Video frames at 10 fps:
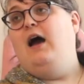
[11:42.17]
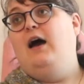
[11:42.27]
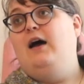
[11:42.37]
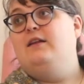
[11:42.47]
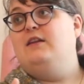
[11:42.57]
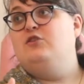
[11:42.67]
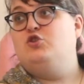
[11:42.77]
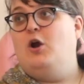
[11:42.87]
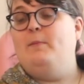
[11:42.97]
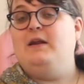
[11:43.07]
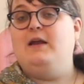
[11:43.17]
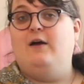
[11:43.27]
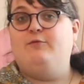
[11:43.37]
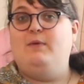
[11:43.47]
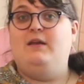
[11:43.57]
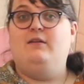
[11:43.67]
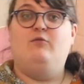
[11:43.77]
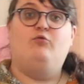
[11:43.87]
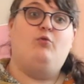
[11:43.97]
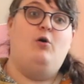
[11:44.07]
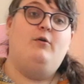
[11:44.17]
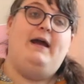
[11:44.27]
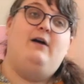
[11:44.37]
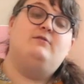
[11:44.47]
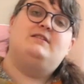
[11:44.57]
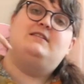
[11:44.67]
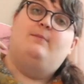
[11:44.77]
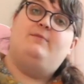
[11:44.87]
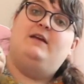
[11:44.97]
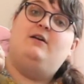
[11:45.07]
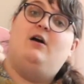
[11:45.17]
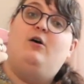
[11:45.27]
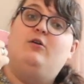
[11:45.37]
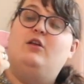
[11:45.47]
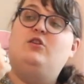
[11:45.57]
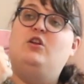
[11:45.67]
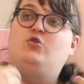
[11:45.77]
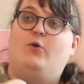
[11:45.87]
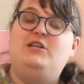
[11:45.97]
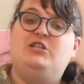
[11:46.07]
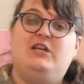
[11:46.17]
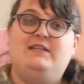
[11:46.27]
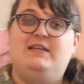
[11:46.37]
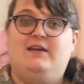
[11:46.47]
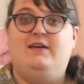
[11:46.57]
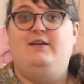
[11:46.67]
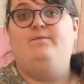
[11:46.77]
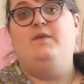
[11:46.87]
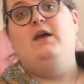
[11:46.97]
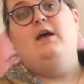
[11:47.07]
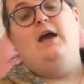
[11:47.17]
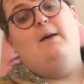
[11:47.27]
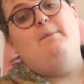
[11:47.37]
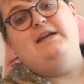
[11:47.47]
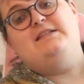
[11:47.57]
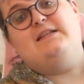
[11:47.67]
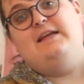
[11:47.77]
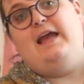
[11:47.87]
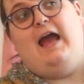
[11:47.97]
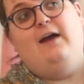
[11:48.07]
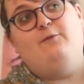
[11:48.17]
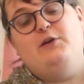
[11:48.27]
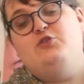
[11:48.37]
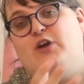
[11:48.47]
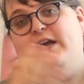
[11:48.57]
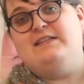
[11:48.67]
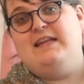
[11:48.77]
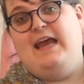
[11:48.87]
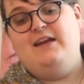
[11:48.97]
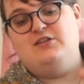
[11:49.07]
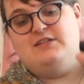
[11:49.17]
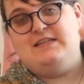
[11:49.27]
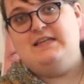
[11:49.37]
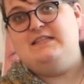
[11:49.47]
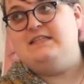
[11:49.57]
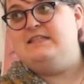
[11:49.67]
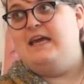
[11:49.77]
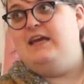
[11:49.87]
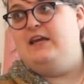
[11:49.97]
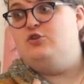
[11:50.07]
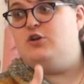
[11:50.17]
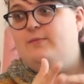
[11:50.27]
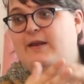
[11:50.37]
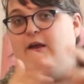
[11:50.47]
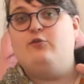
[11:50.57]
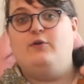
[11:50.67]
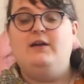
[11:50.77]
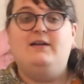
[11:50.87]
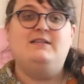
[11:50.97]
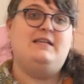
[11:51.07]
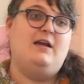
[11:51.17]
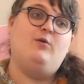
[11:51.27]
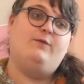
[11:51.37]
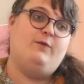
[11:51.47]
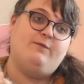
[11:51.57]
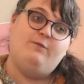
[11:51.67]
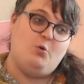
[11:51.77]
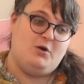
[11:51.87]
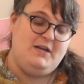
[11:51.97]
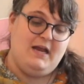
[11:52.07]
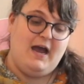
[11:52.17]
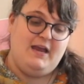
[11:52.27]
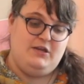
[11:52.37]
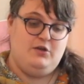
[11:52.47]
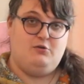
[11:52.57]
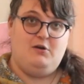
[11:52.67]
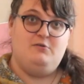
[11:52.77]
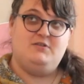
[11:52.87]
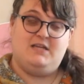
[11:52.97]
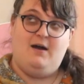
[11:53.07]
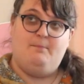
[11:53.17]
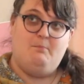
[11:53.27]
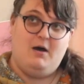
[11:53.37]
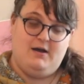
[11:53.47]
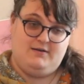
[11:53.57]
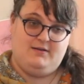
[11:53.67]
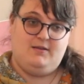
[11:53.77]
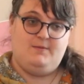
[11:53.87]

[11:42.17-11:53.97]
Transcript: the German government rolled out something called the Deutschland Ticket. And basically every transit agency and state in Germany agreed in this thing where for 49 euros a month,